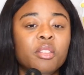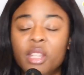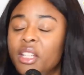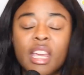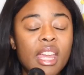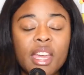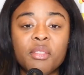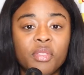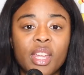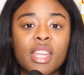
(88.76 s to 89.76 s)
the
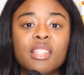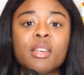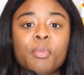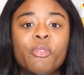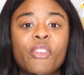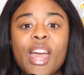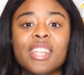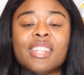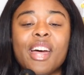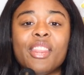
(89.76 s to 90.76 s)
DMV to
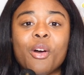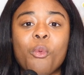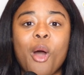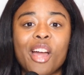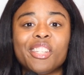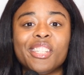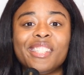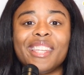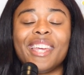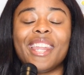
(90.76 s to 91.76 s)
face the
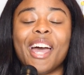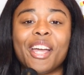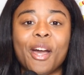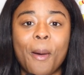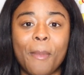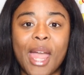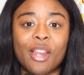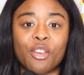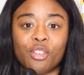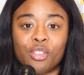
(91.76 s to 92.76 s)
Washington
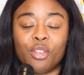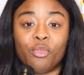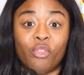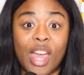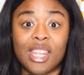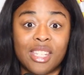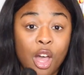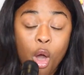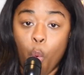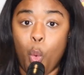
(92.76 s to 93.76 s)
Commanders to face
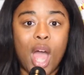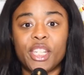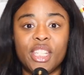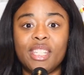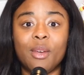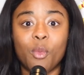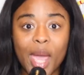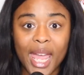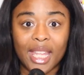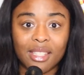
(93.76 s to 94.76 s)
Washington
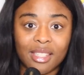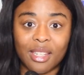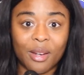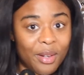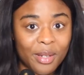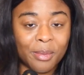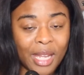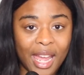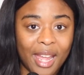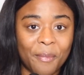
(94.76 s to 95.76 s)
wins. You know what I'm
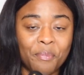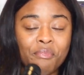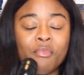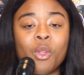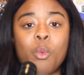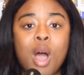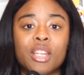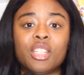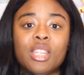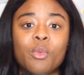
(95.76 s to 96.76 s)
saying?
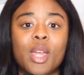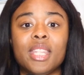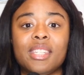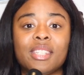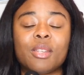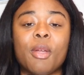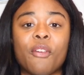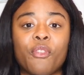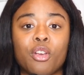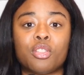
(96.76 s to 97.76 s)
Washington Wentz. This is going to be
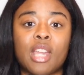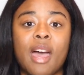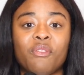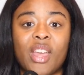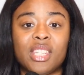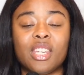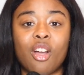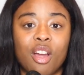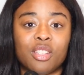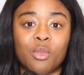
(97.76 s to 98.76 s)
our first time facing
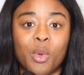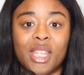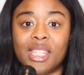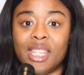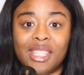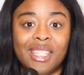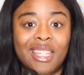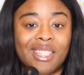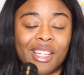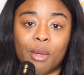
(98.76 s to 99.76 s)
Carson Wentz this
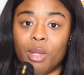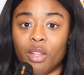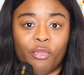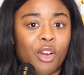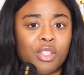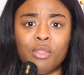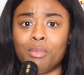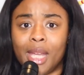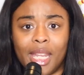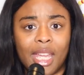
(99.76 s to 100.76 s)
season. Could be the first of
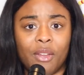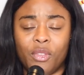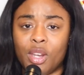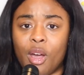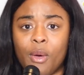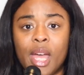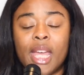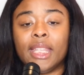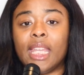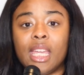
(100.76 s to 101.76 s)
many if, you know,
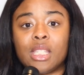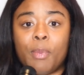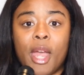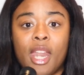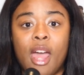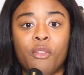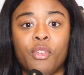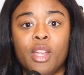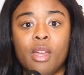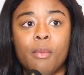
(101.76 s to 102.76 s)
things pan out
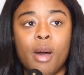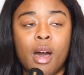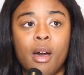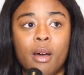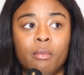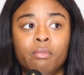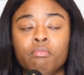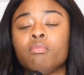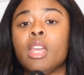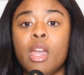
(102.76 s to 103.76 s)
for him um,
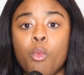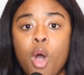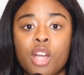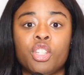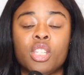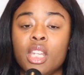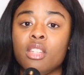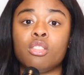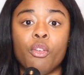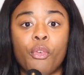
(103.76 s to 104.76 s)
in Washington.
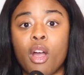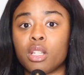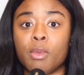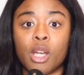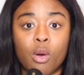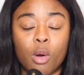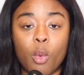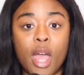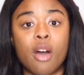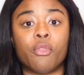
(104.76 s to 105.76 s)
And so far, it's been
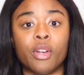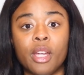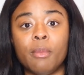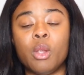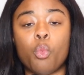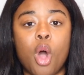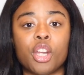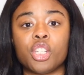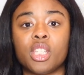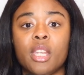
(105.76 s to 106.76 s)
going well for him in
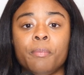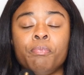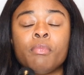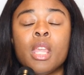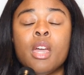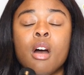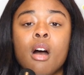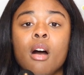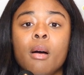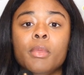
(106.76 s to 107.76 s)
Washington.
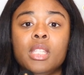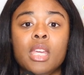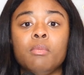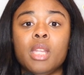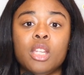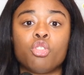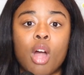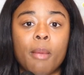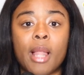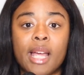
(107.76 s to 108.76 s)
Um, the team did
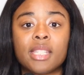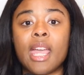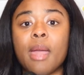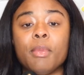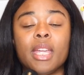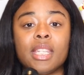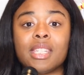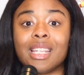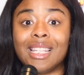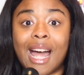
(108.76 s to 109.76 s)
drop last game
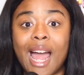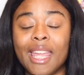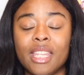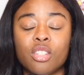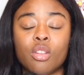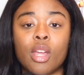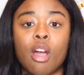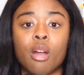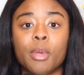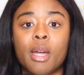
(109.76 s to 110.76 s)
against the Lions, so they
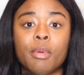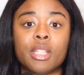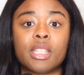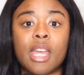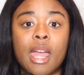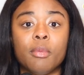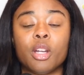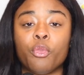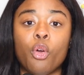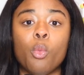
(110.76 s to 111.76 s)
are going to be coming to this game
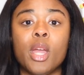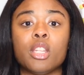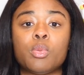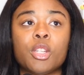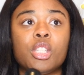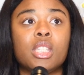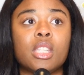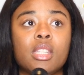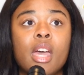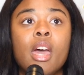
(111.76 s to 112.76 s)
looking for a win, especially
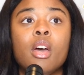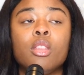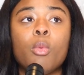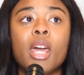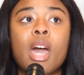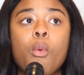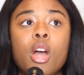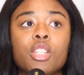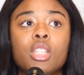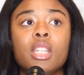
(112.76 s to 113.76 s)
since the way that
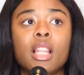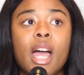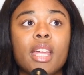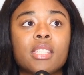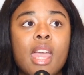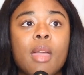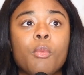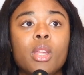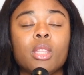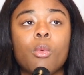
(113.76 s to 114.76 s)
Washington Lions
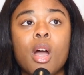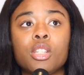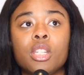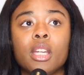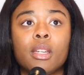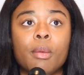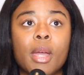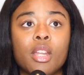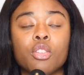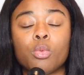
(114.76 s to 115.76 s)
game went, the Washington
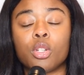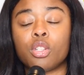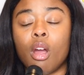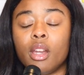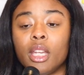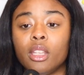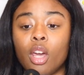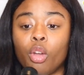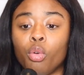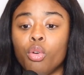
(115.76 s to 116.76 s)
Commanders were starting to get
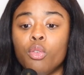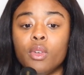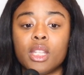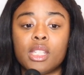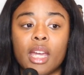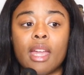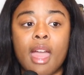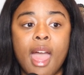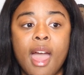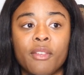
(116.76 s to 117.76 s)
their groove in the second
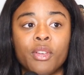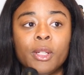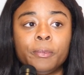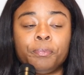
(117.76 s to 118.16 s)
half